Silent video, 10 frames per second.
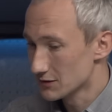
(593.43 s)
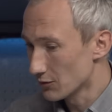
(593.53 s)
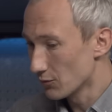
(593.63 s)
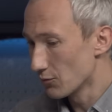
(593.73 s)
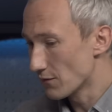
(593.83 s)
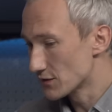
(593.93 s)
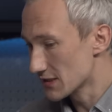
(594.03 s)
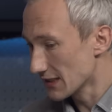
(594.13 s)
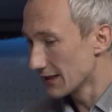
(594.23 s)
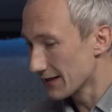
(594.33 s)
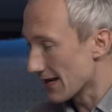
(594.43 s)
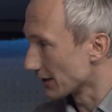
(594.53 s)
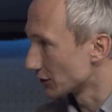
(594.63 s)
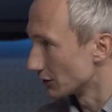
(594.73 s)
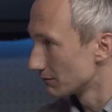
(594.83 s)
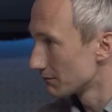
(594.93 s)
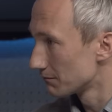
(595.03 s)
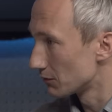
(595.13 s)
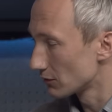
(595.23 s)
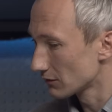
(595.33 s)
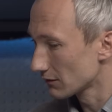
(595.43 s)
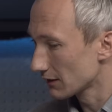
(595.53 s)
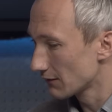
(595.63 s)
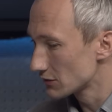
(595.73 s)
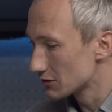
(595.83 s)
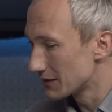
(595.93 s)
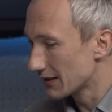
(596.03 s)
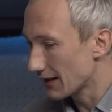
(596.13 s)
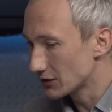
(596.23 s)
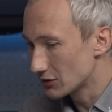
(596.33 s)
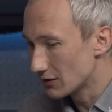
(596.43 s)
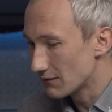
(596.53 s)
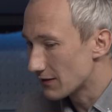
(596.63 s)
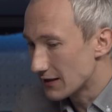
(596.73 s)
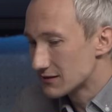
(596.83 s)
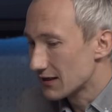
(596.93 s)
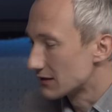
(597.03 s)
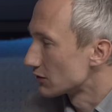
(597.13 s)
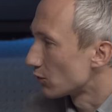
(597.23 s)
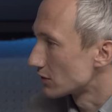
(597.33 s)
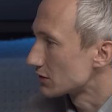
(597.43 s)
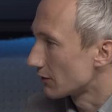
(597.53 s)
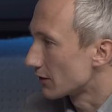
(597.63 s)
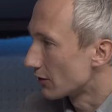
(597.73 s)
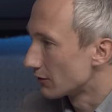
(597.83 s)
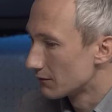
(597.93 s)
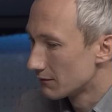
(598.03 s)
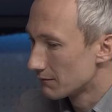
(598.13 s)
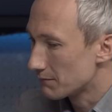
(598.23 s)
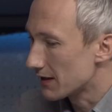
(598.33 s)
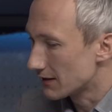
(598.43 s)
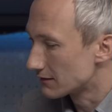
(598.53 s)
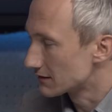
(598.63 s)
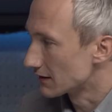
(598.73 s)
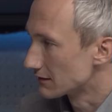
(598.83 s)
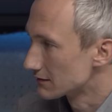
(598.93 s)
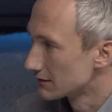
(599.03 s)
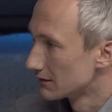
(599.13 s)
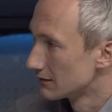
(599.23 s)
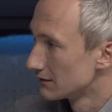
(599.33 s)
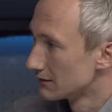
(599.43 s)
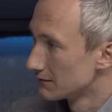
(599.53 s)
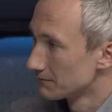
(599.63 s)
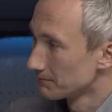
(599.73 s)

So we've seen it in action, but give us some indication and insight into what's going on behind the scenes. Okay.